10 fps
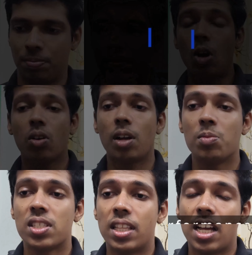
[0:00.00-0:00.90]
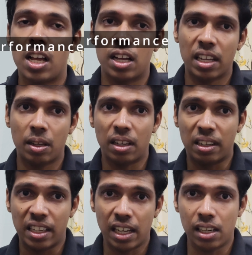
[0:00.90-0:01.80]
Now comes the
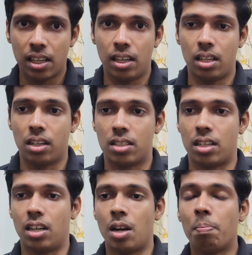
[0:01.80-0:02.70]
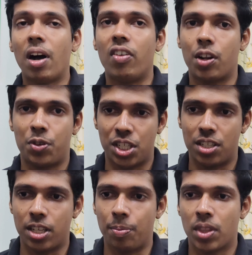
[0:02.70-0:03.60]
real killer reason, power
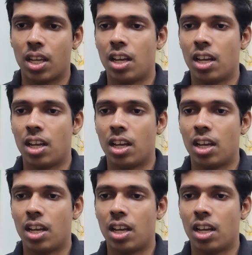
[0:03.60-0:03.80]
efficiency.